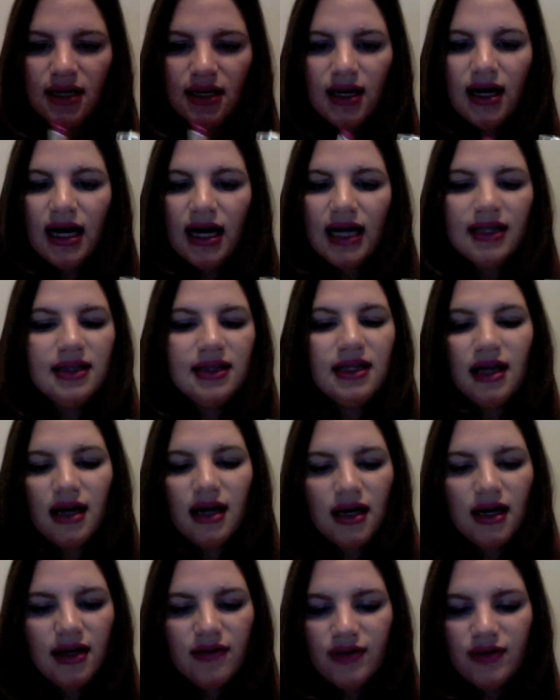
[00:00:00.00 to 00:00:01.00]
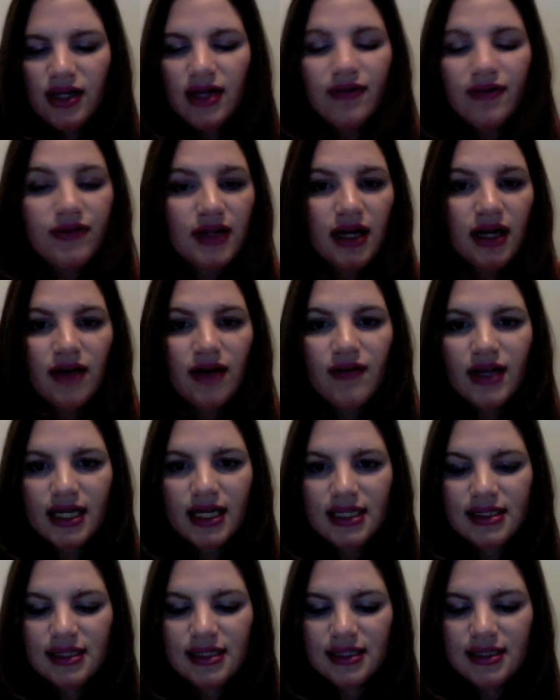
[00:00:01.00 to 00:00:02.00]
I love, love, love the
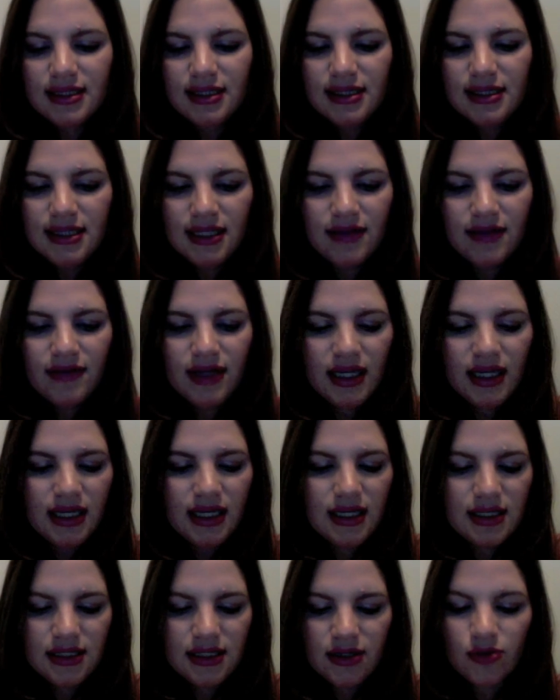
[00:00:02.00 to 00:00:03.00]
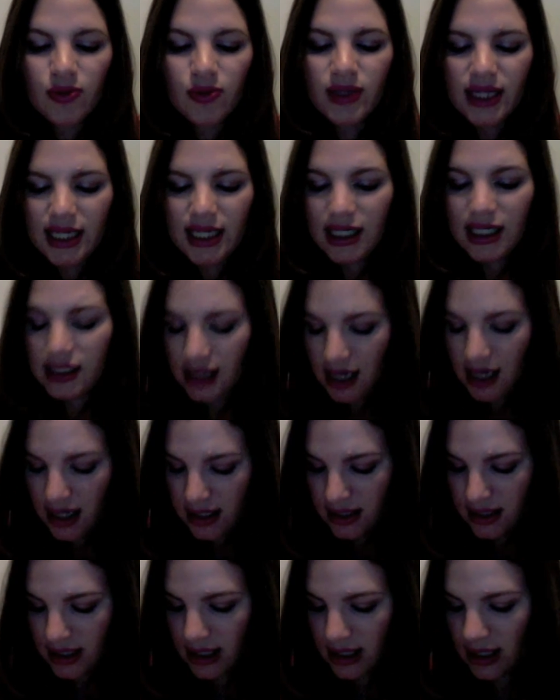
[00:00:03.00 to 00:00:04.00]
consistency of these. They're really
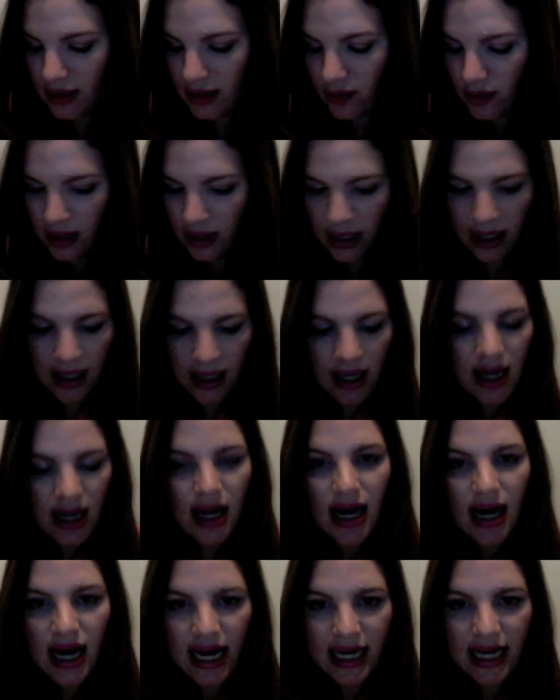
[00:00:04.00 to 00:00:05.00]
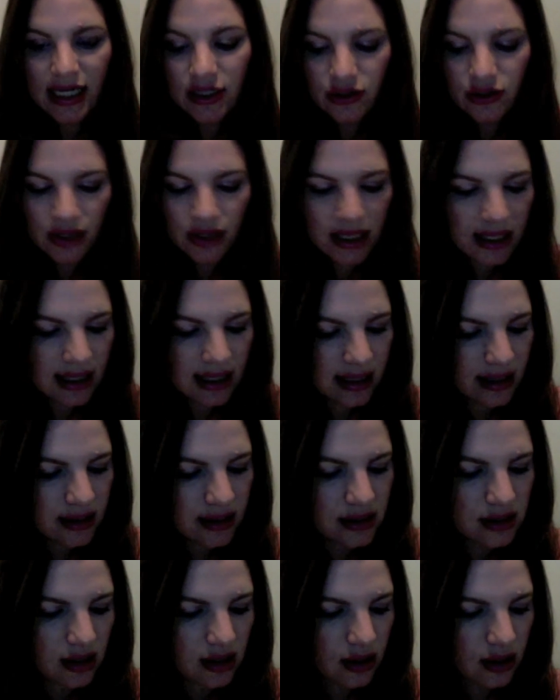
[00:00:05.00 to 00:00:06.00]
glossy and really hydrating,
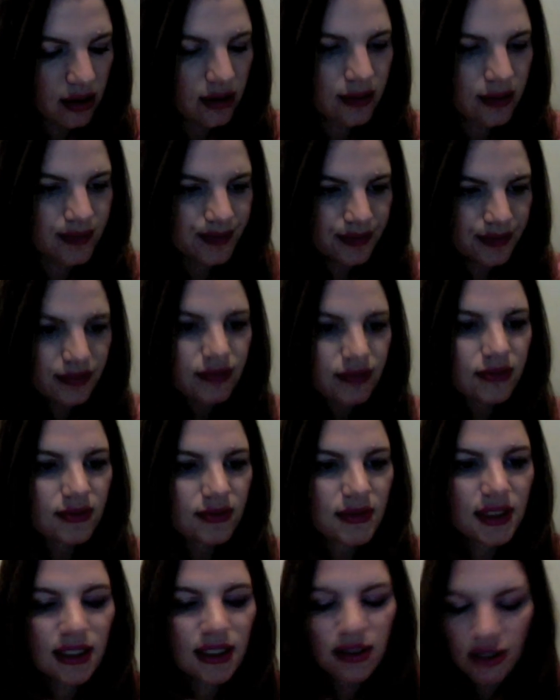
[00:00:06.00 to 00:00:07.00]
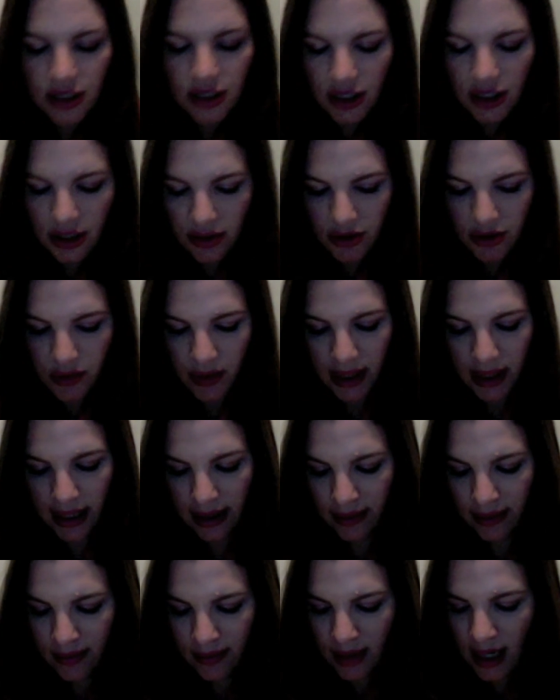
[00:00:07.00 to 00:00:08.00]
so it's a huge
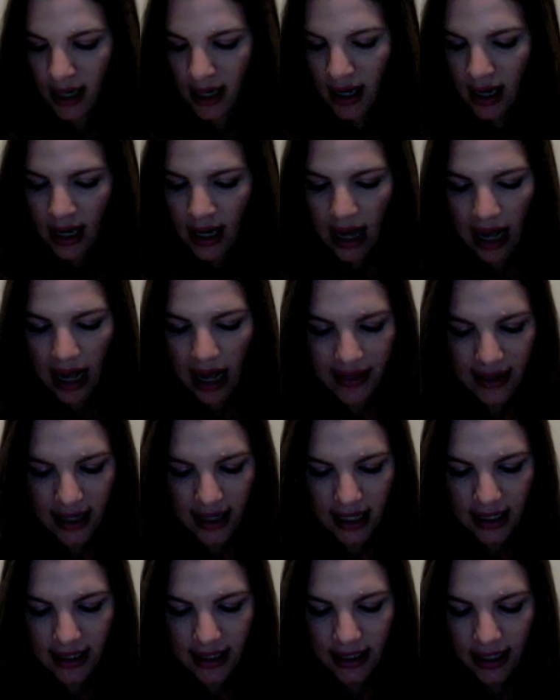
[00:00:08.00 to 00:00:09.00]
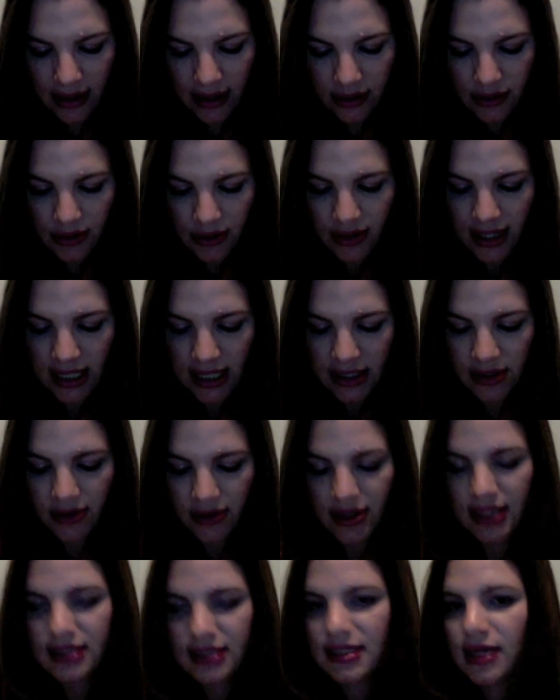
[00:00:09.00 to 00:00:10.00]
win. And then the other 2 things are
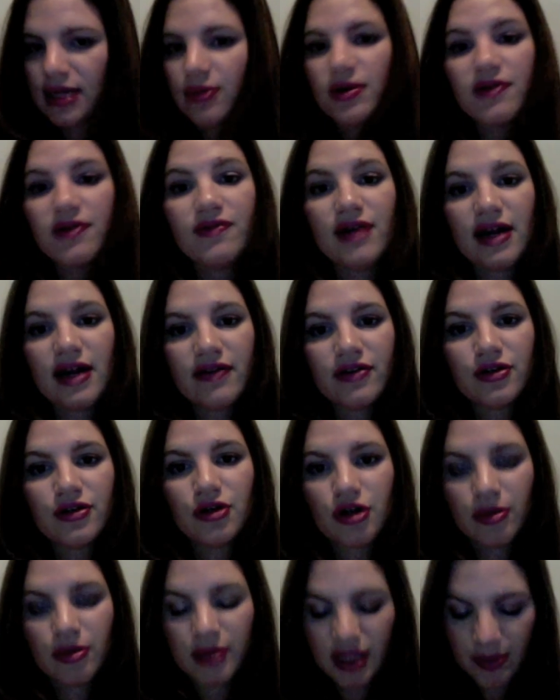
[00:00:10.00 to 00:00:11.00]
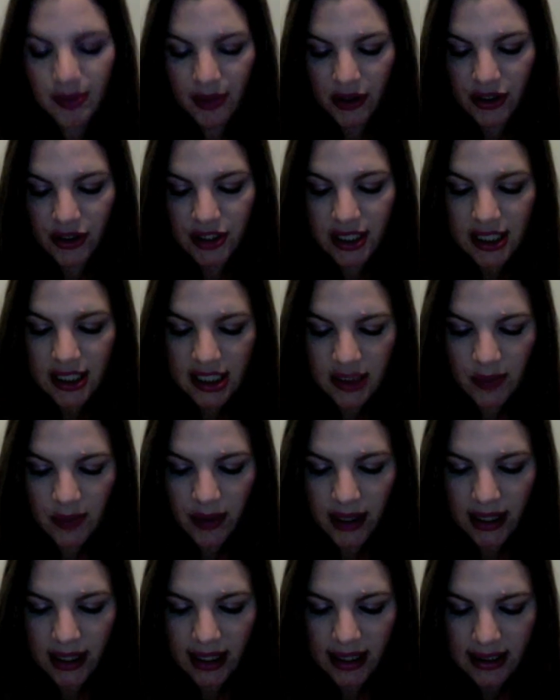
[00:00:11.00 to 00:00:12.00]
things that I would have never normally purchased,
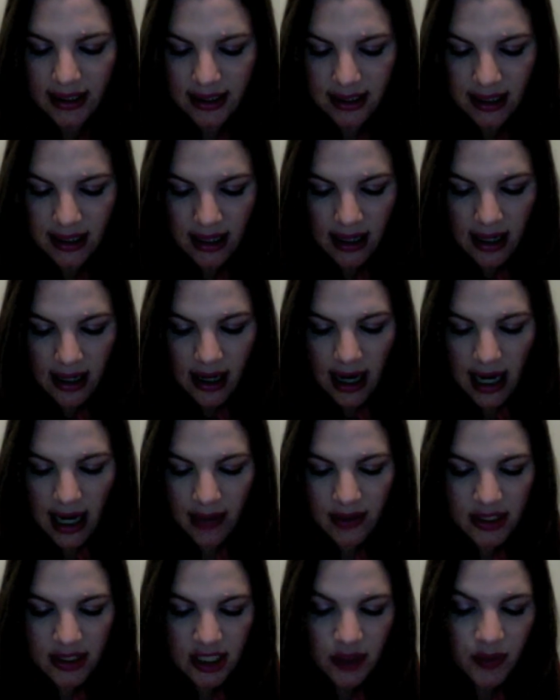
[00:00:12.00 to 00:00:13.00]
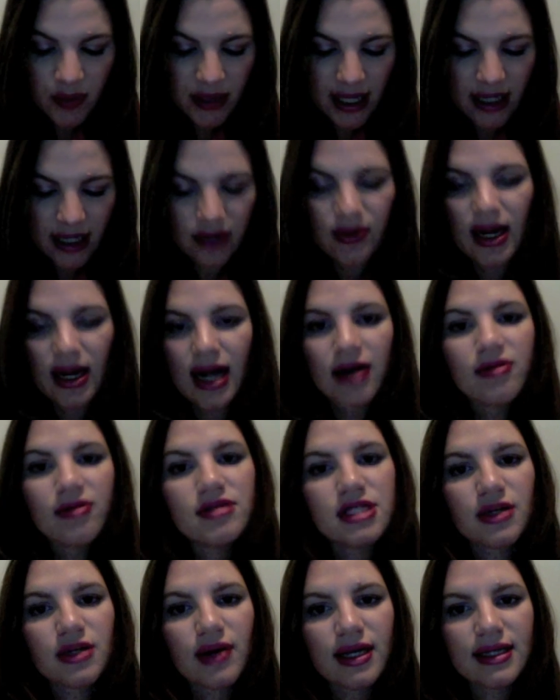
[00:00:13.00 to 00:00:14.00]
but I was just playing around,
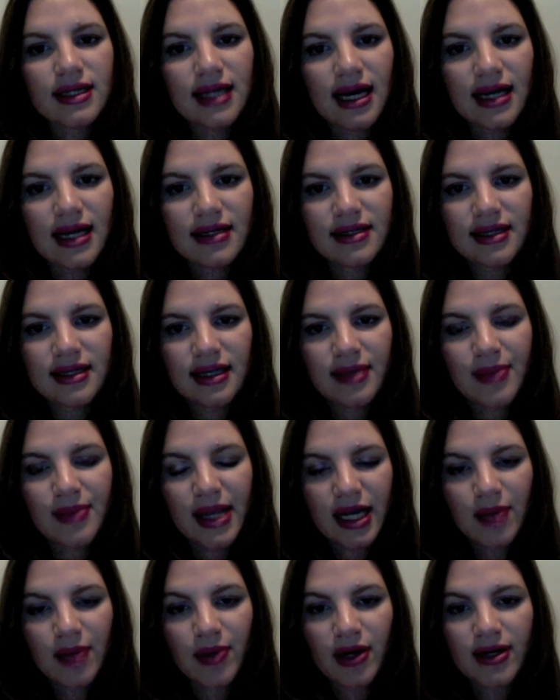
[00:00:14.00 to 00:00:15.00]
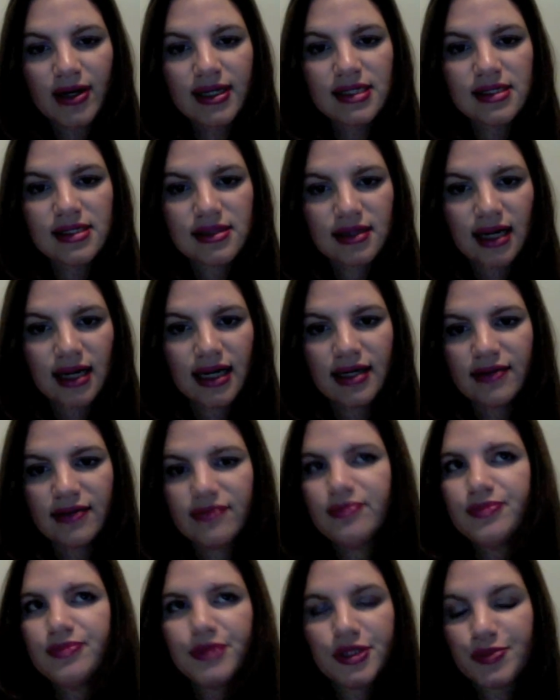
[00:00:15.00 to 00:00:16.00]
so I let the makeup artist kind of
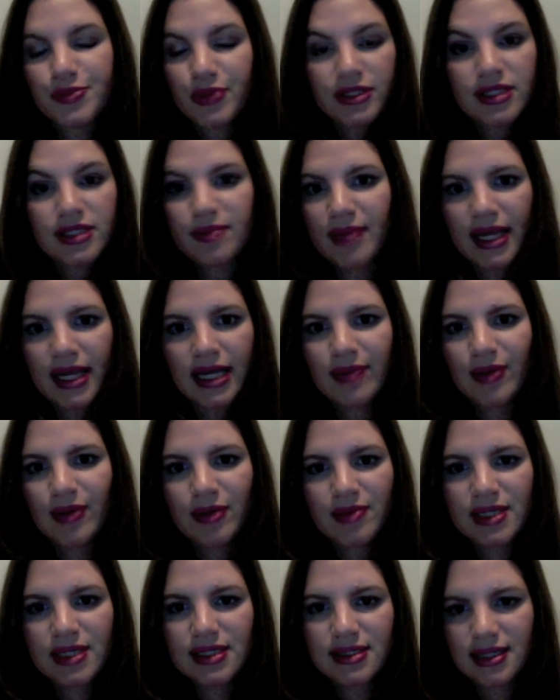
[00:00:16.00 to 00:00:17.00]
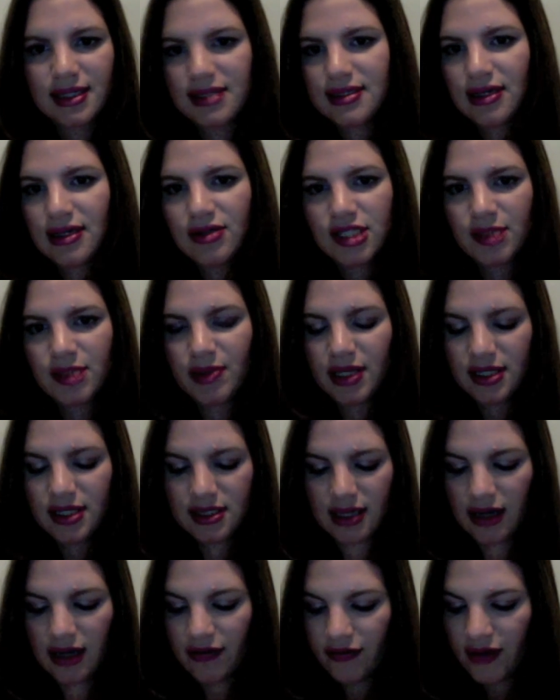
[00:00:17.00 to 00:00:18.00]
just put some makeup on me and test out some of the
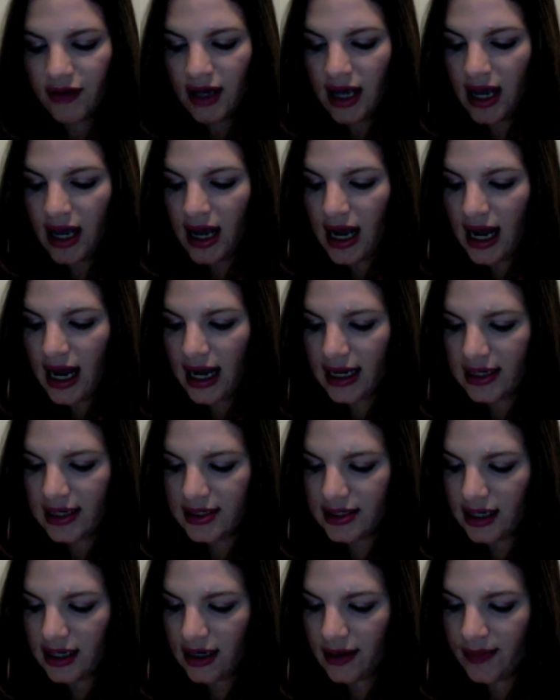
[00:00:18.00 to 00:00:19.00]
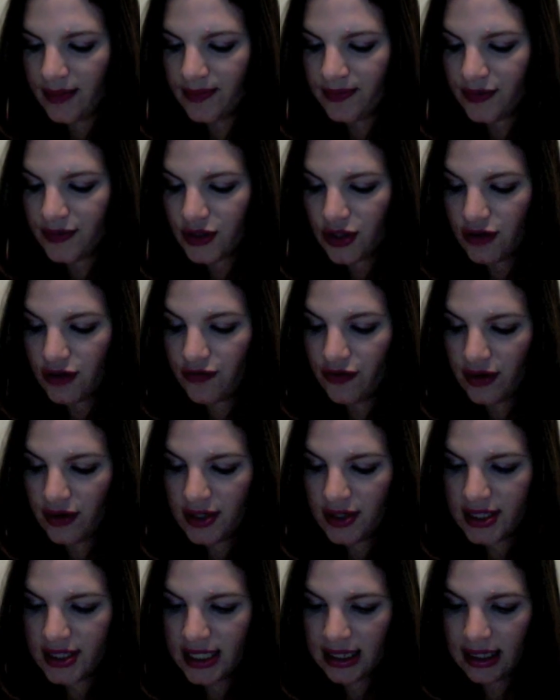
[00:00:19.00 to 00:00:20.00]
stuff. And so the
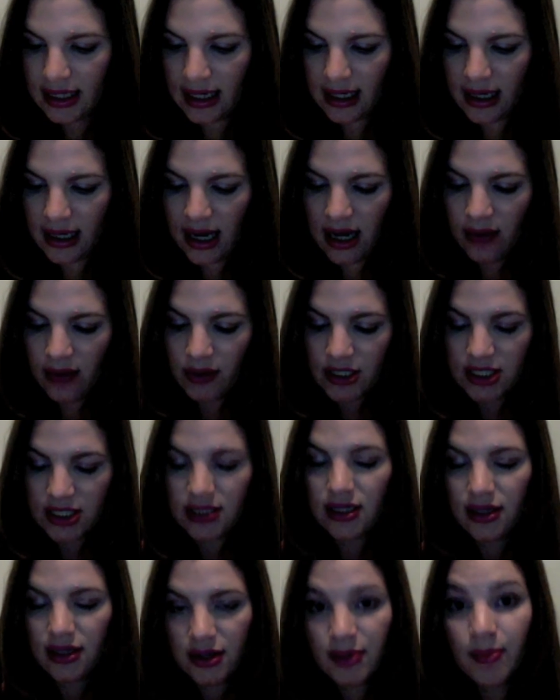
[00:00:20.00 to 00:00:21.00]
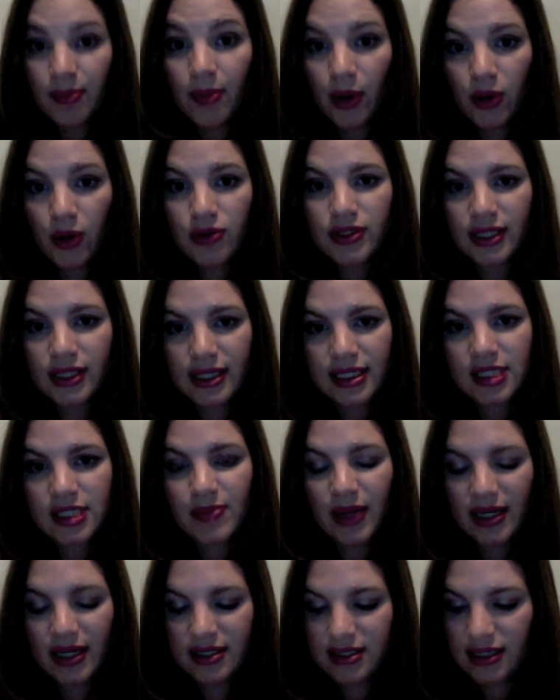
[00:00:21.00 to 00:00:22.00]
first thing that I got, which is the most
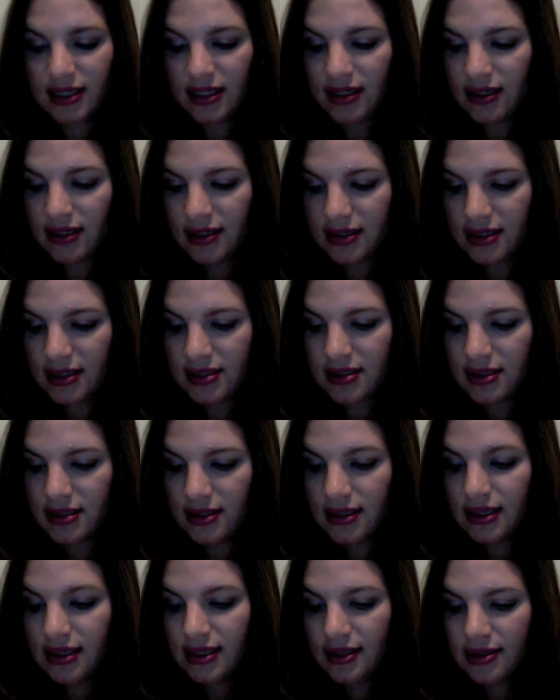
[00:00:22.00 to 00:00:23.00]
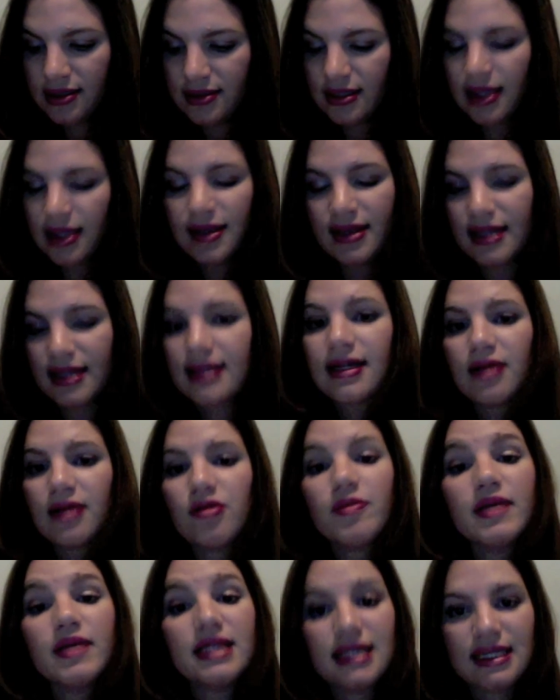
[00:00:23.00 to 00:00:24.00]
unexpected, because it's the thing that I would
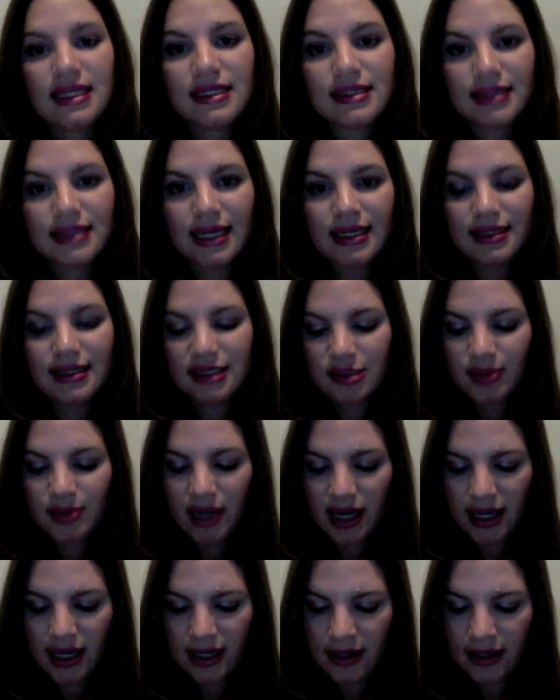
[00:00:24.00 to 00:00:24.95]
be least likely to buy,